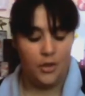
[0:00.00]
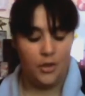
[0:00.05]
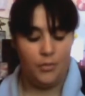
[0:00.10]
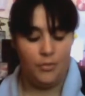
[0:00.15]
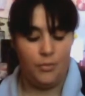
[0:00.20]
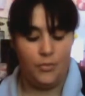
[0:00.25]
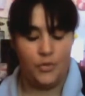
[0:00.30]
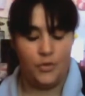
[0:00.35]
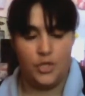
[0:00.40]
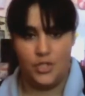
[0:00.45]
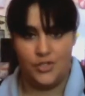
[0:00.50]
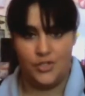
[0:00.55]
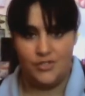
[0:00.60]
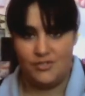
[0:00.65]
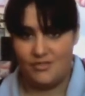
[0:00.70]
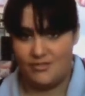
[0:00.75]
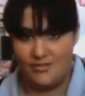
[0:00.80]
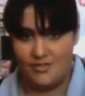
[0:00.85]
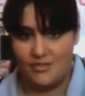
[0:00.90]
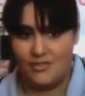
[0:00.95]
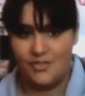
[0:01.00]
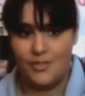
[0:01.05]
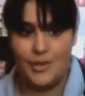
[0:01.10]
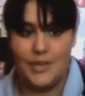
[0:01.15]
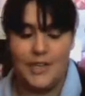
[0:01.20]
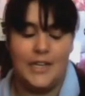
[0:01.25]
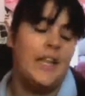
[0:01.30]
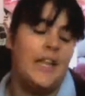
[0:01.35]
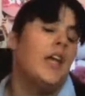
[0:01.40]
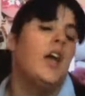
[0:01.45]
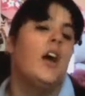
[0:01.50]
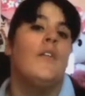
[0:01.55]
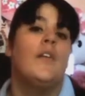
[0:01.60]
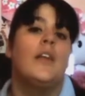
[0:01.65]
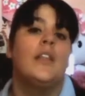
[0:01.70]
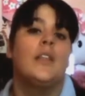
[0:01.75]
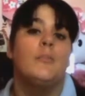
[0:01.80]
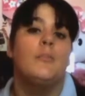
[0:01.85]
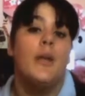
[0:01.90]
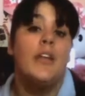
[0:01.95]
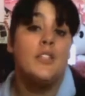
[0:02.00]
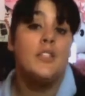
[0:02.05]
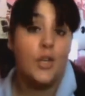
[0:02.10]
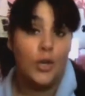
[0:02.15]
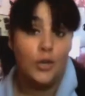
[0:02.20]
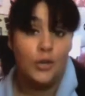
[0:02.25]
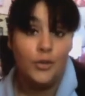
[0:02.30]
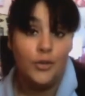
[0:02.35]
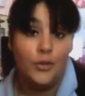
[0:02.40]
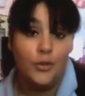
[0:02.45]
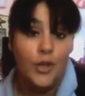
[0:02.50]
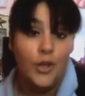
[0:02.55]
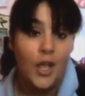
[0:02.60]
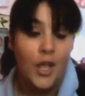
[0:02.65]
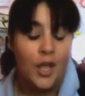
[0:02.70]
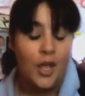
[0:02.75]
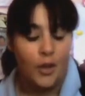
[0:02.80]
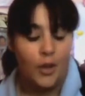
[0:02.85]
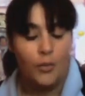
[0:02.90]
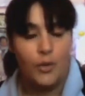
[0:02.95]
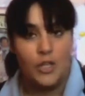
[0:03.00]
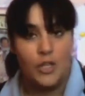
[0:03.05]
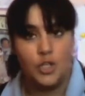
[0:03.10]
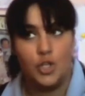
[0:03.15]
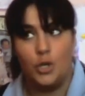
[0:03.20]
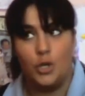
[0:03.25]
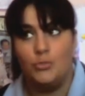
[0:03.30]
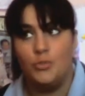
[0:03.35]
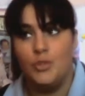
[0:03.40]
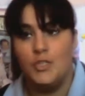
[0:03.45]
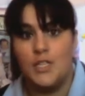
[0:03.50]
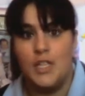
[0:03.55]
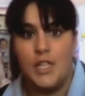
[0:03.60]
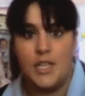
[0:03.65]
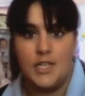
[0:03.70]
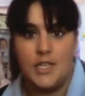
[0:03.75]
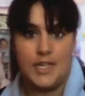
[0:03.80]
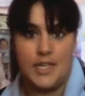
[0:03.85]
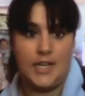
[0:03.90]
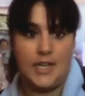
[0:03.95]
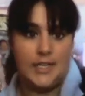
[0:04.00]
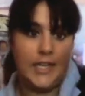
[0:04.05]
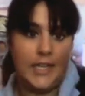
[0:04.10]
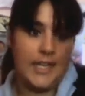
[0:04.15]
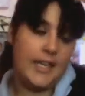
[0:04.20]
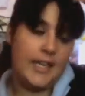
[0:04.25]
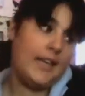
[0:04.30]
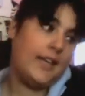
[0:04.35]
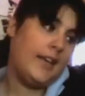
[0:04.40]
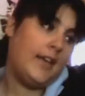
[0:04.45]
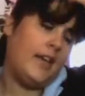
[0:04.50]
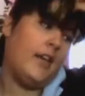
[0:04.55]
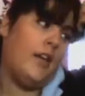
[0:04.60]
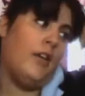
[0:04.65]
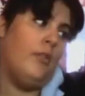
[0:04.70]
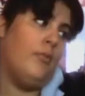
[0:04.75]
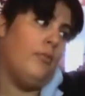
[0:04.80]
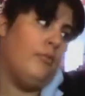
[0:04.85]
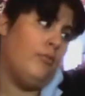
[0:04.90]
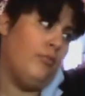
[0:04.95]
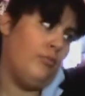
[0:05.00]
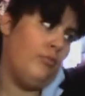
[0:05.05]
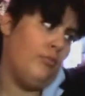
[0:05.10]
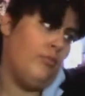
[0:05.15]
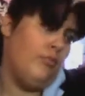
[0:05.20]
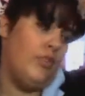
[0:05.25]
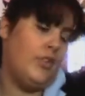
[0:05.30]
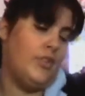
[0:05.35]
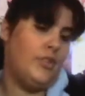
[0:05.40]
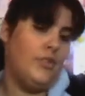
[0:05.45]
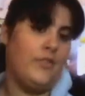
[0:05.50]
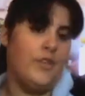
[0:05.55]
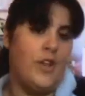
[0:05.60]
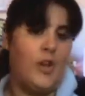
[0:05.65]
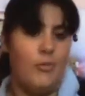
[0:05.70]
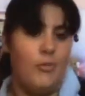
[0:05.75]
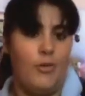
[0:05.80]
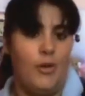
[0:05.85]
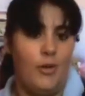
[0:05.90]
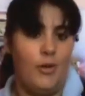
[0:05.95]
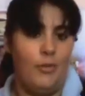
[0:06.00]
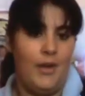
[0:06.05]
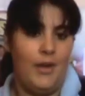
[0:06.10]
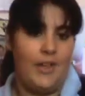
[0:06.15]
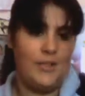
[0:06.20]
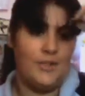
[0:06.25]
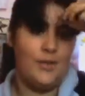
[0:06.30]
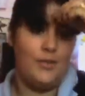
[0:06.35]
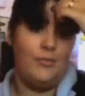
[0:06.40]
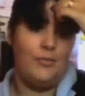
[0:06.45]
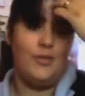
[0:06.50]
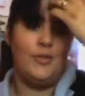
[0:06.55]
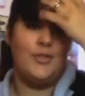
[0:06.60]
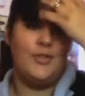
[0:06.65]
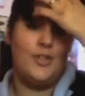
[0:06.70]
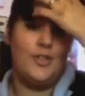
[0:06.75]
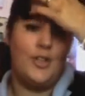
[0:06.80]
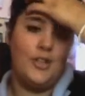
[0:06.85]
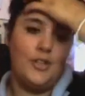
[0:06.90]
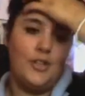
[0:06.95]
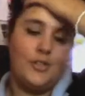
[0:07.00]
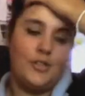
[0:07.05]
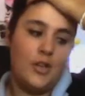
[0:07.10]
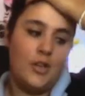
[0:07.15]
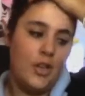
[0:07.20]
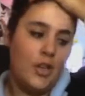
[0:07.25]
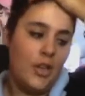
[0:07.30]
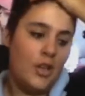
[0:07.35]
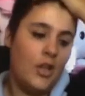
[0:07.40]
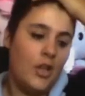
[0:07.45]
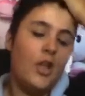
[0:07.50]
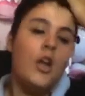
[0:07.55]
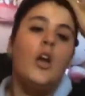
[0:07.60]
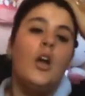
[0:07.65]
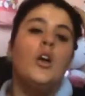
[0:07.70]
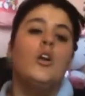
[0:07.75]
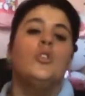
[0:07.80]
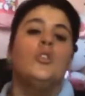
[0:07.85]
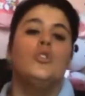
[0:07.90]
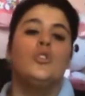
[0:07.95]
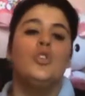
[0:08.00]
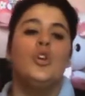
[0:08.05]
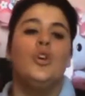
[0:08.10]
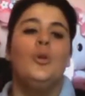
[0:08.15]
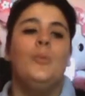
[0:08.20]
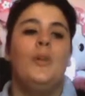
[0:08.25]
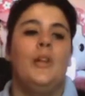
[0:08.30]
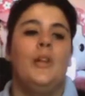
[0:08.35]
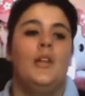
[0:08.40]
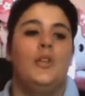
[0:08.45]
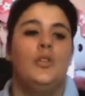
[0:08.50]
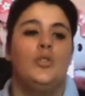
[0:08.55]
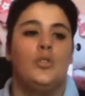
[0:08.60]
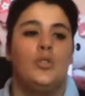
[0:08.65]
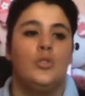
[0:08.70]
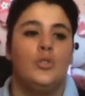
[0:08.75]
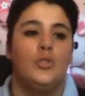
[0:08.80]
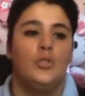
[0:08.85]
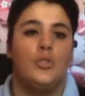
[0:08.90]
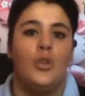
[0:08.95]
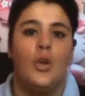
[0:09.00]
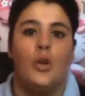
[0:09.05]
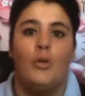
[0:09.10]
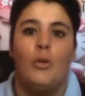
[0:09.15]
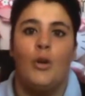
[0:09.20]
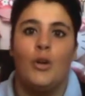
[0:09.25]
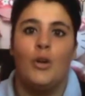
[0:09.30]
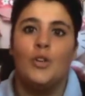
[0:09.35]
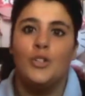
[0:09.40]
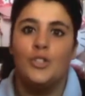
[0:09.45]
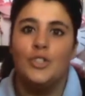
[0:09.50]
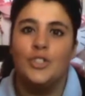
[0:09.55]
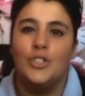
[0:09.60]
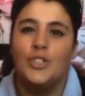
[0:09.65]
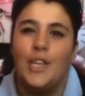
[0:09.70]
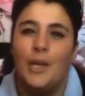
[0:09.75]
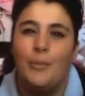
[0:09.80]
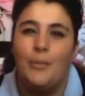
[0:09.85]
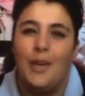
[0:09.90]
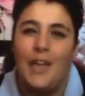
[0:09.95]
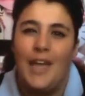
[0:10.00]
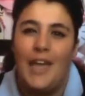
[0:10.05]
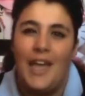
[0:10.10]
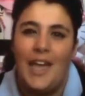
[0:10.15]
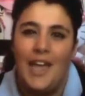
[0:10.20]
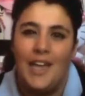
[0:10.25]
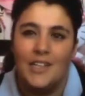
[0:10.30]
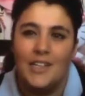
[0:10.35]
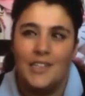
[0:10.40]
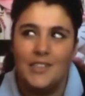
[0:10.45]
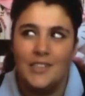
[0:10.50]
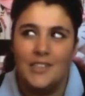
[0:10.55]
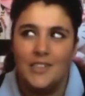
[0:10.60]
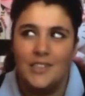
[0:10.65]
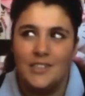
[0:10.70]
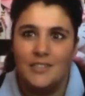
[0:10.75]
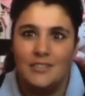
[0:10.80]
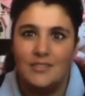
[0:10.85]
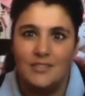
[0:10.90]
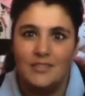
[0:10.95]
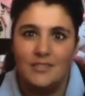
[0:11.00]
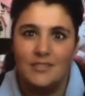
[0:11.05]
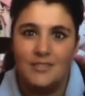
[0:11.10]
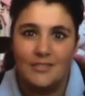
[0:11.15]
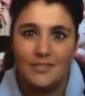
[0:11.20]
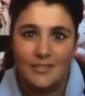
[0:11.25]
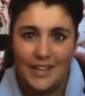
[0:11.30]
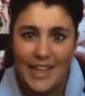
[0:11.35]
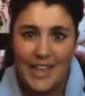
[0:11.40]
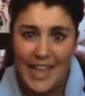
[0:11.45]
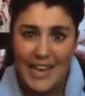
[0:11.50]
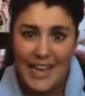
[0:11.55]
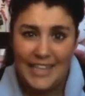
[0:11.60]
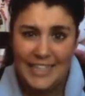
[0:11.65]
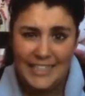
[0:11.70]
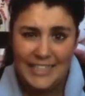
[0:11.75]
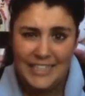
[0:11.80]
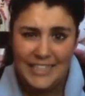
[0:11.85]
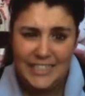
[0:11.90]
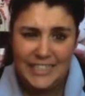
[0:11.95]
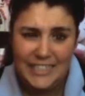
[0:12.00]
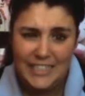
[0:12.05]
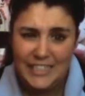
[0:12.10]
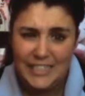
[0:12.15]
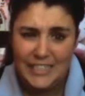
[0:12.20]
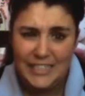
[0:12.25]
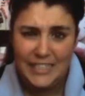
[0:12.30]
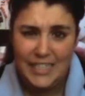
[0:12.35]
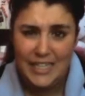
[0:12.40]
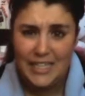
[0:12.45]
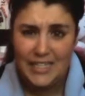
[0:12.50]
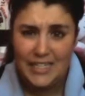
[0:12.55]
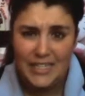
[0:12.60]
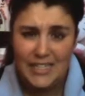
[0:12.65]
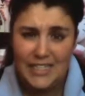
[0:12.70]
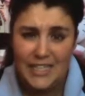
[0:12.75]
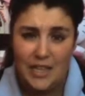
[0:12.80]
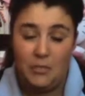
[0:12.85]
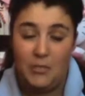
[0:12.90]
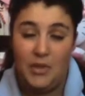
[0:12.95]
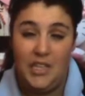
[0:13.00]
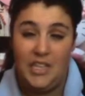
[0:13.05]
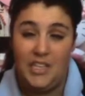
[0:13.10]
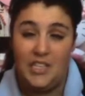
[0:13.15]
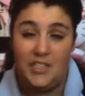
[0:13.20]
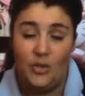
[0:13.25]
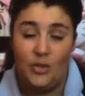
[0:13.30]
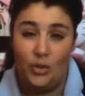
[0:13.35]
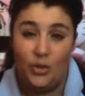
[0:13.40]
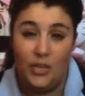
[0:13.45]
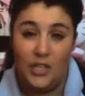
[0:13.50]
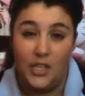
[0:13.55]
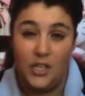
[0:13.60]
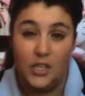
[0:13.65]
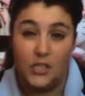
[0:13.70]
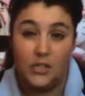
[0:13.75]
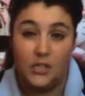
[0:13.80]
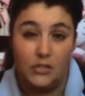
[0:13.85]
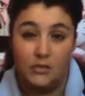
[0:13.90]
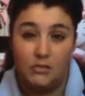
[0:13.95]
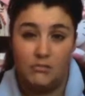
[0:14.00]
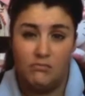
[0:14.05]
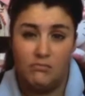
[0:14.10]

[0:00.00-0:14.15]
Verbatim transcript: um, just quickly I've added the base coat, which I'm using a Technic, um, which I've now put away, so I'm going to show you just two minutes, so I can just get my hair at least semi looking good.